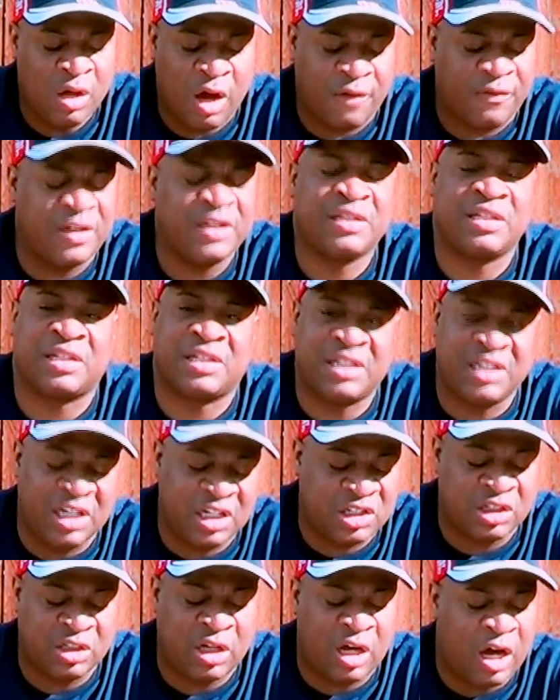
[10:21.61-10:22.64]
of his
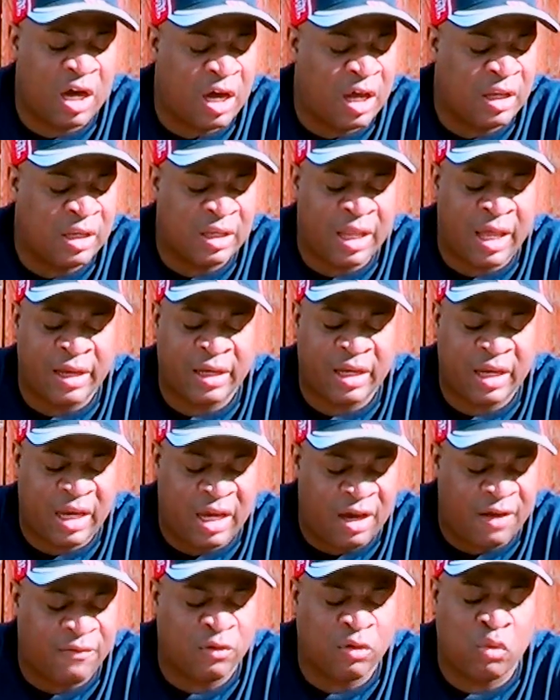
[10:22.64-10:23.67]
decision, unlike
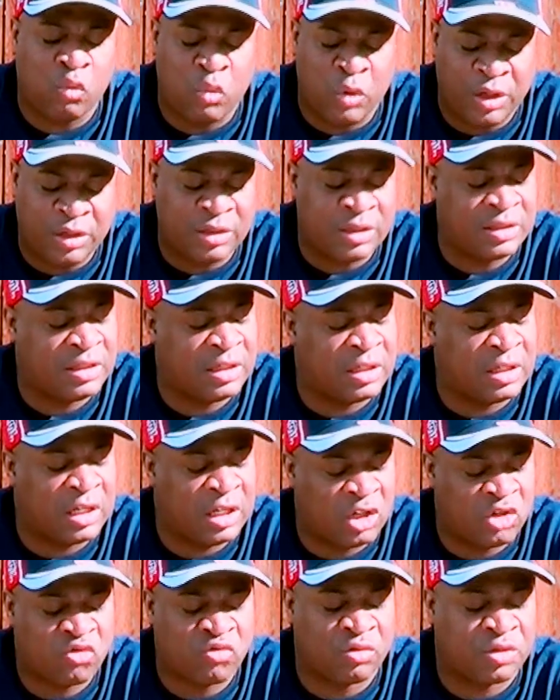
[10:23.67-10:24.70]
ever witnessed in the
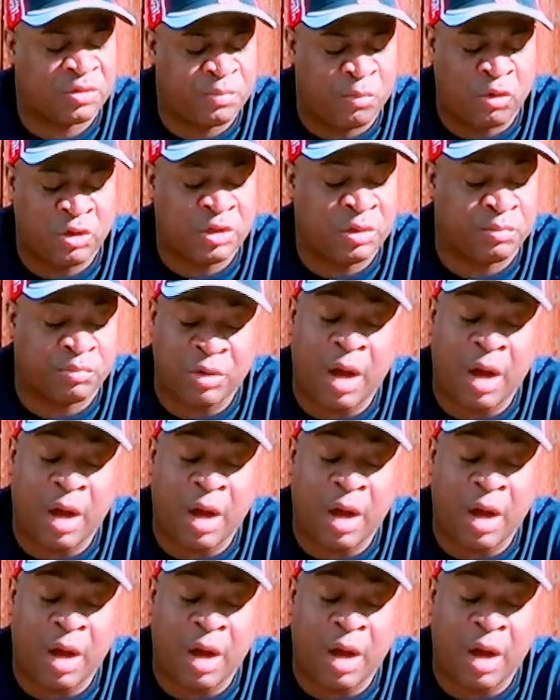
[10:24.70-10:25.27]
history of sports and